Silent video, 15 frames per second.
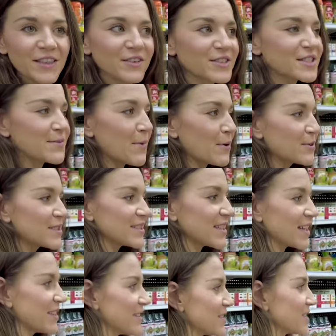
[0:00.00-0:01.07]
their samosas
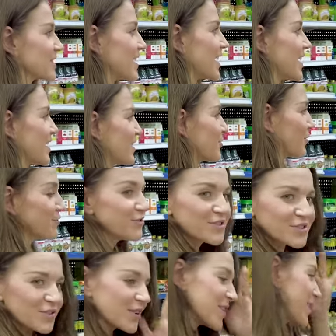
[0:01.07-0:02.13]
at this uh, grocery store.